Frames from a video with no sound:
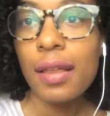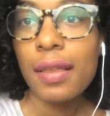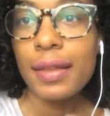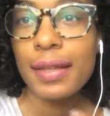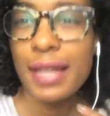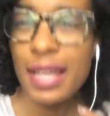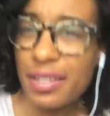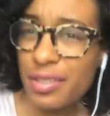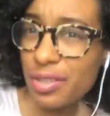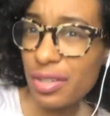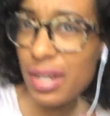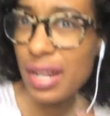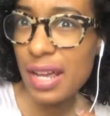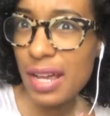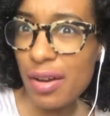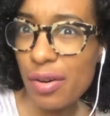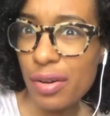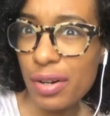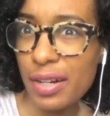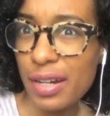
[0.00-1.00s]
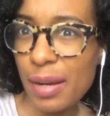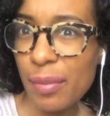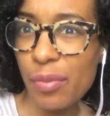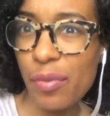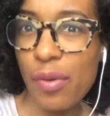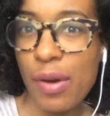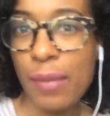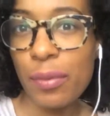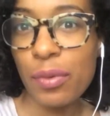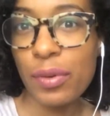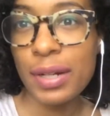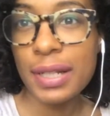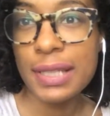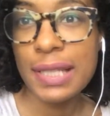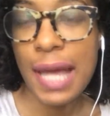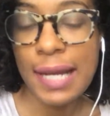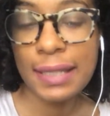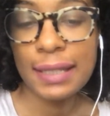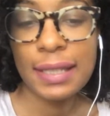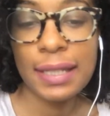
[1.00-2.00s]
yesterday or the day before, I'm going to
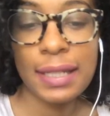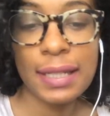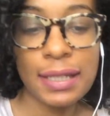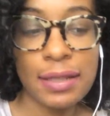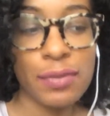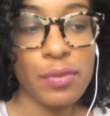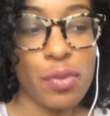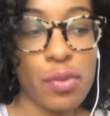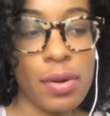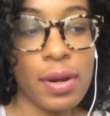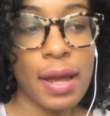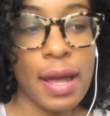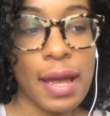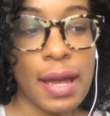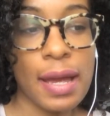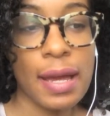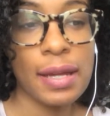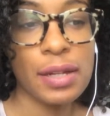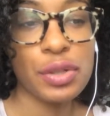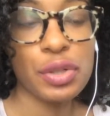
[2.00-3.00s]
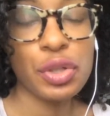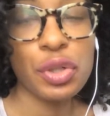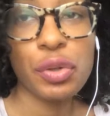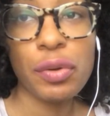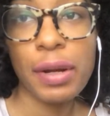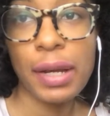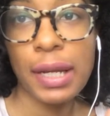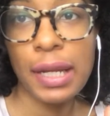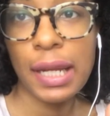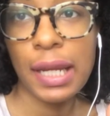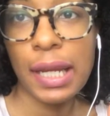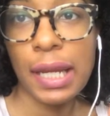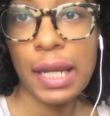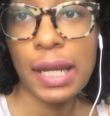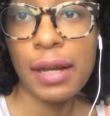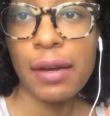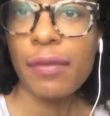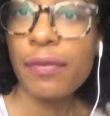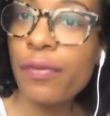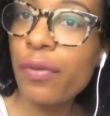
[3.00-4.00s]
Texas for a
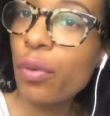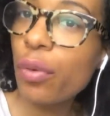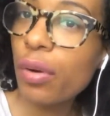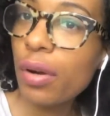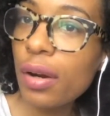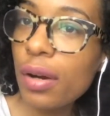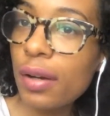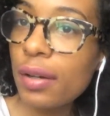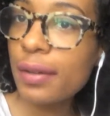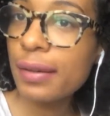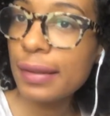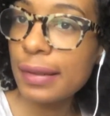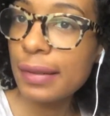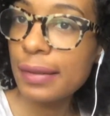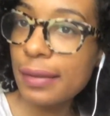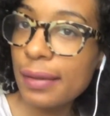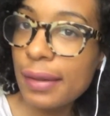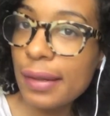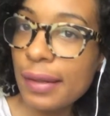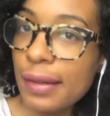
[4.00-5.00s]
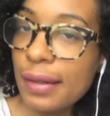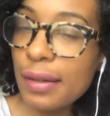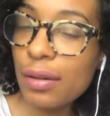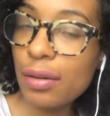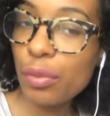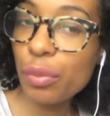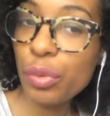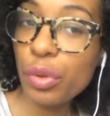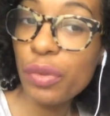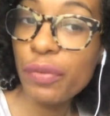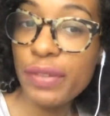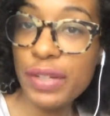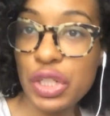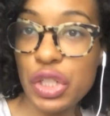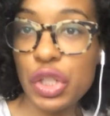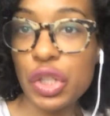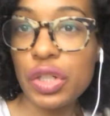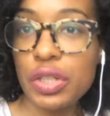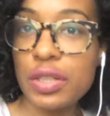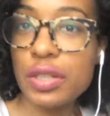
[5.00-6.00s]
training for Rural
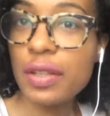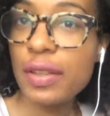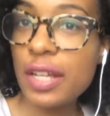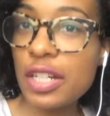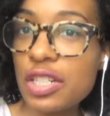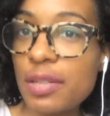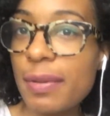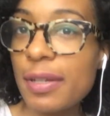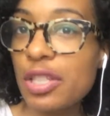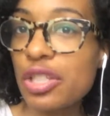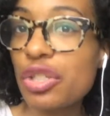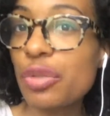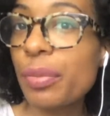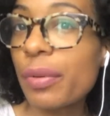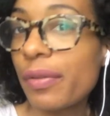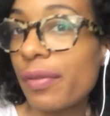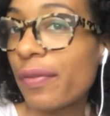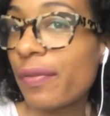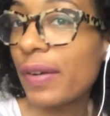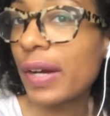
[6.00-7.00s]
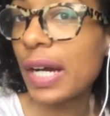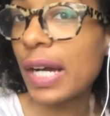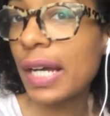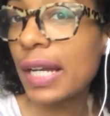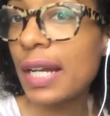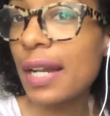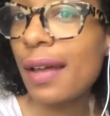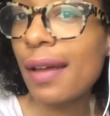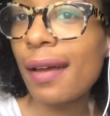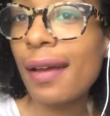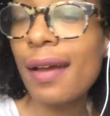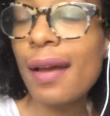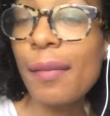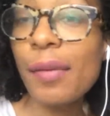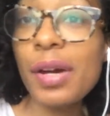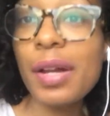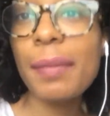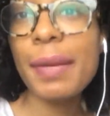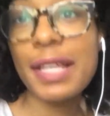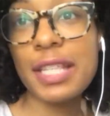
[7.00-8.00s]
Ventures, so that should be super fun.
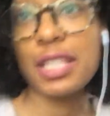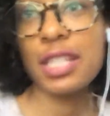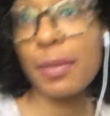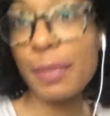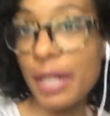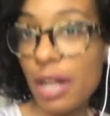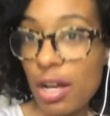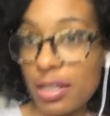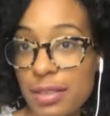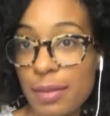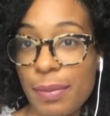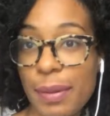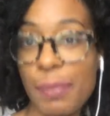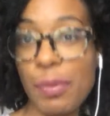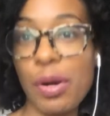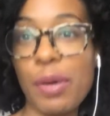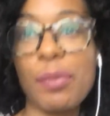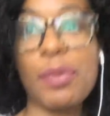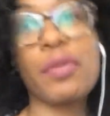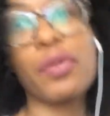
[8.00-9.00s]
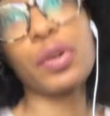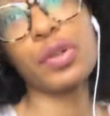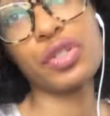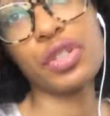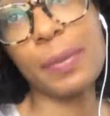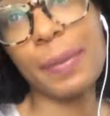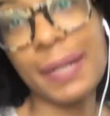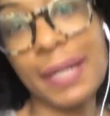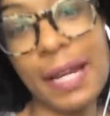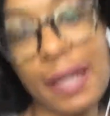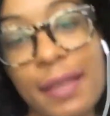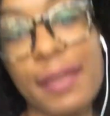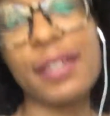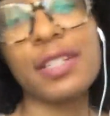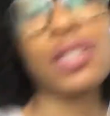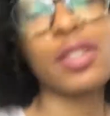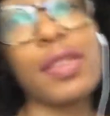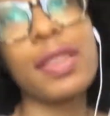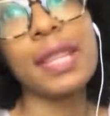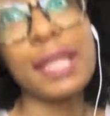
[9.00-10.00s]
I'm gonna meet so many awesome people, and we're road tripping down
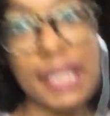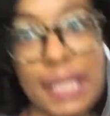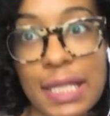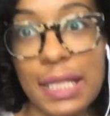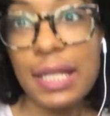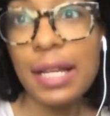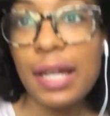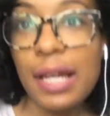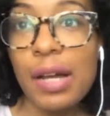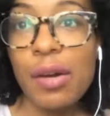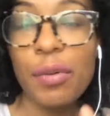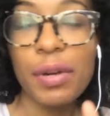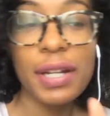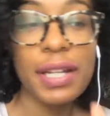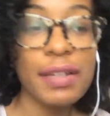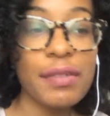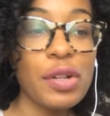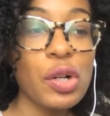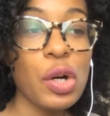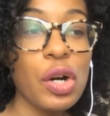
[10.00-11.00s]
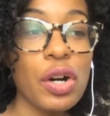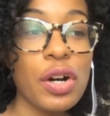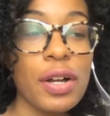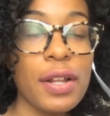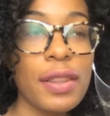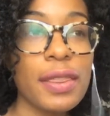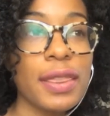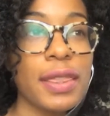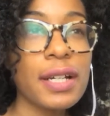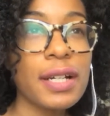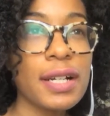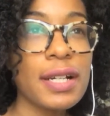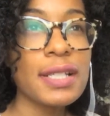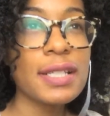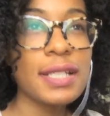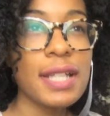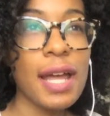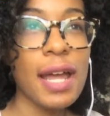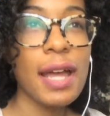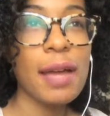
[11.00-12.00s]
there. So we're leaving on
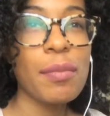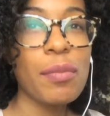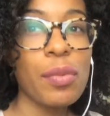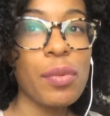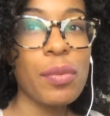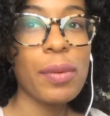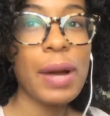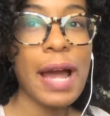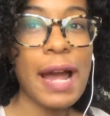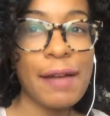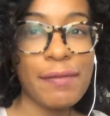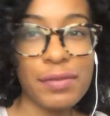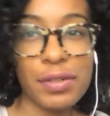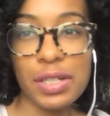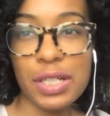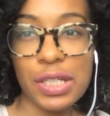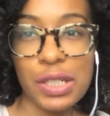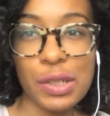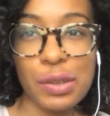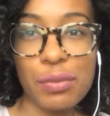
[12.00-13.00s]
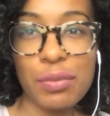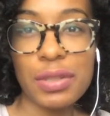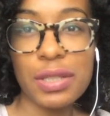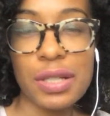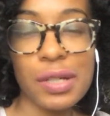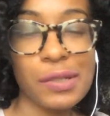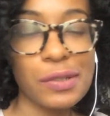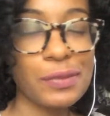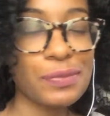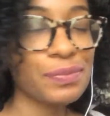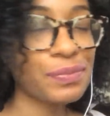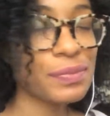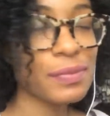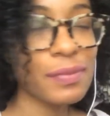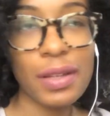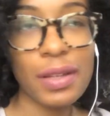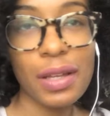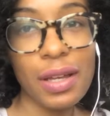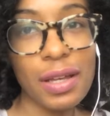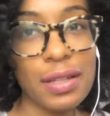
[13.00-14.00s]
Thursday afternoon, so
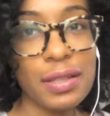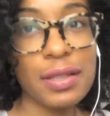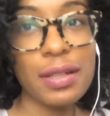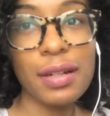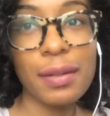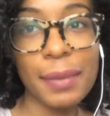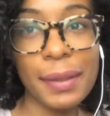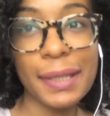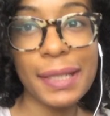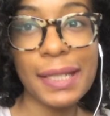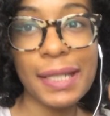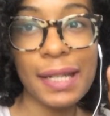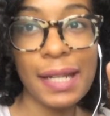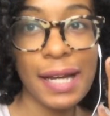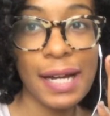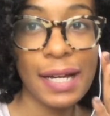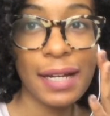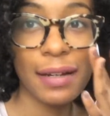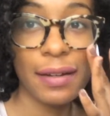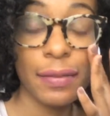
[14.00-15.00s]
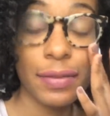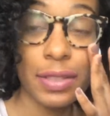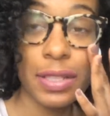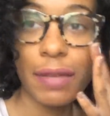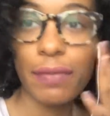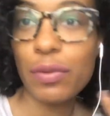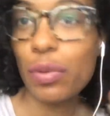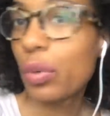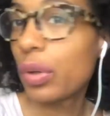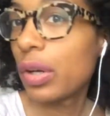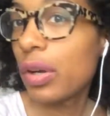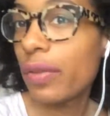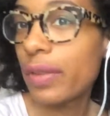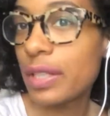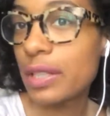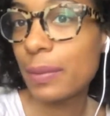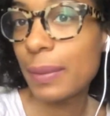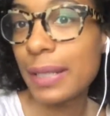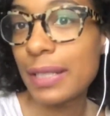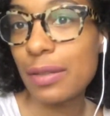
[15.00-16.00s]
it's gonna be a lot of stuff going on
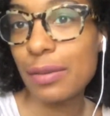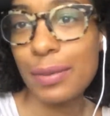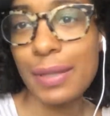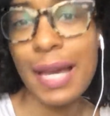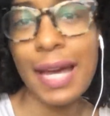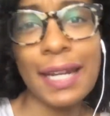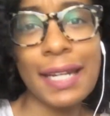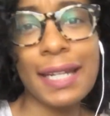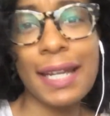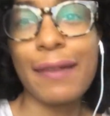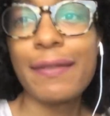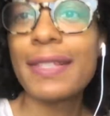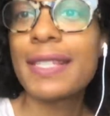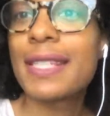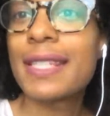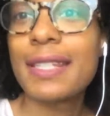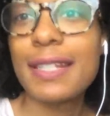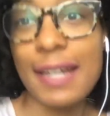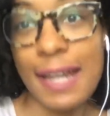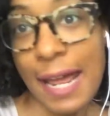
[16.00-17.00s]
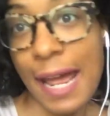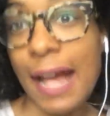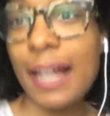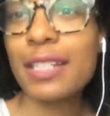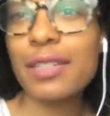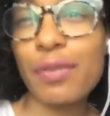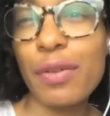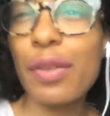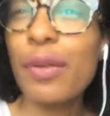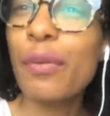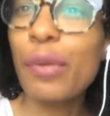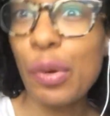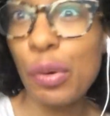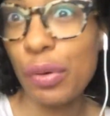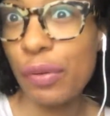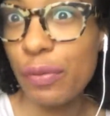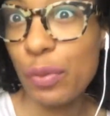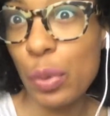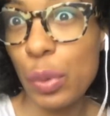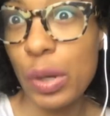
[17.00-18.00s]
this week. So we gotta get snacks for the road,
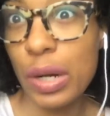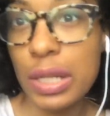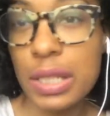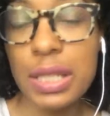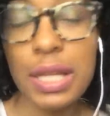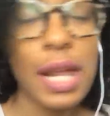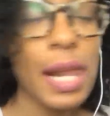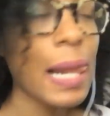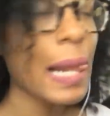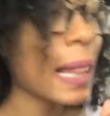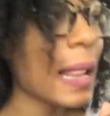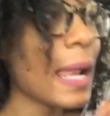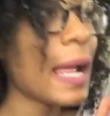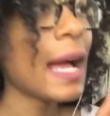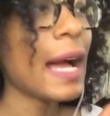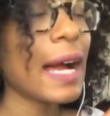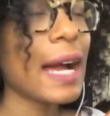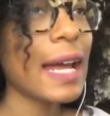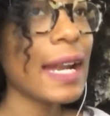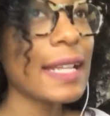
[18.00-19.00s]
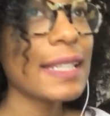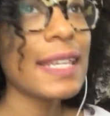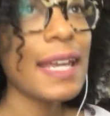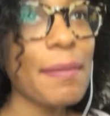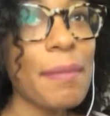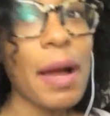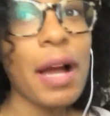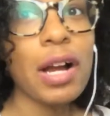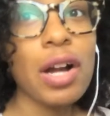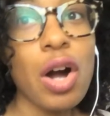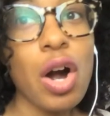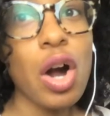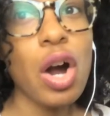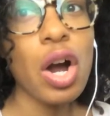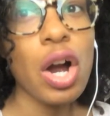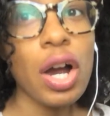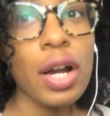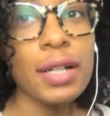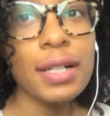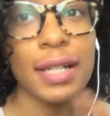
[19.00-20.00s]
of course. I gotta take my
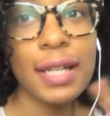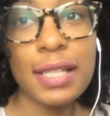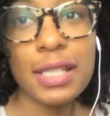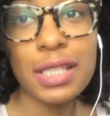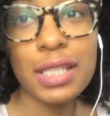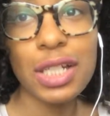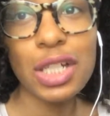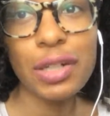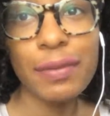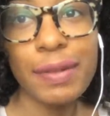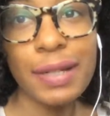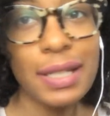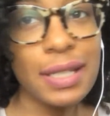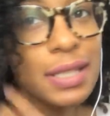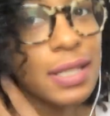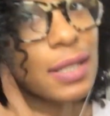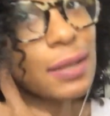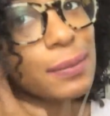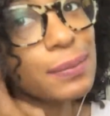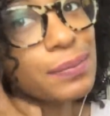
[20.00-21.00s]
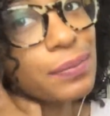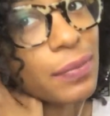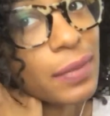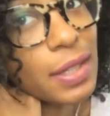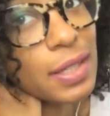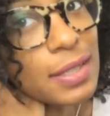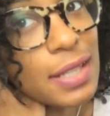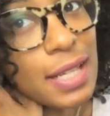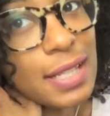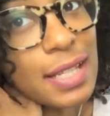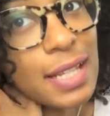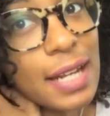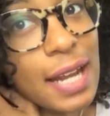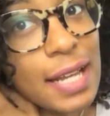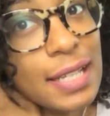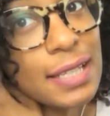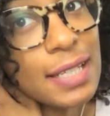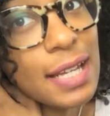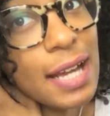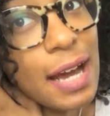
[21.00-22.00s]
car to get serviced because that's a
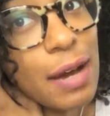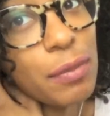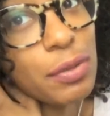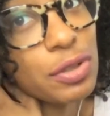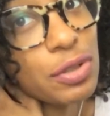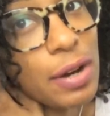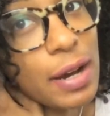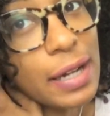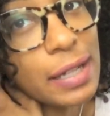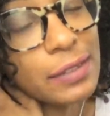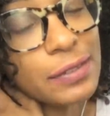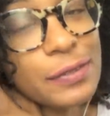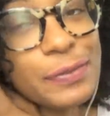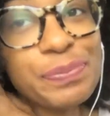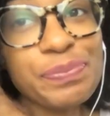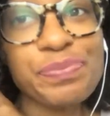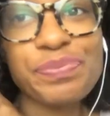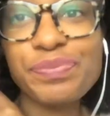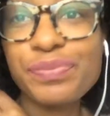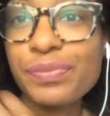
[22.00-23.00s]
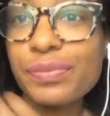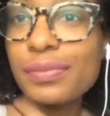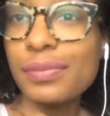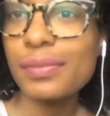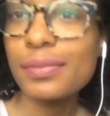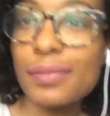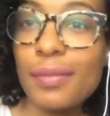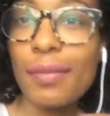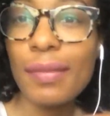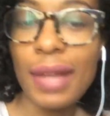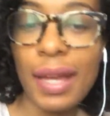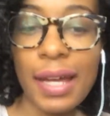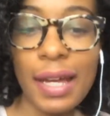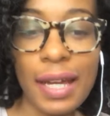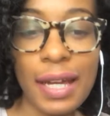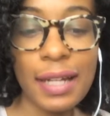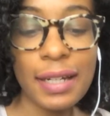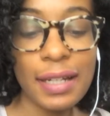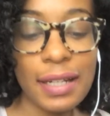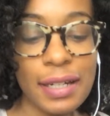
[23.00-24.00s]
19-hour drive.
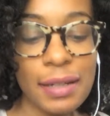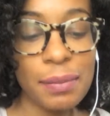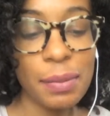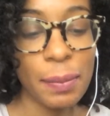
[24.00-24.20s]
And getting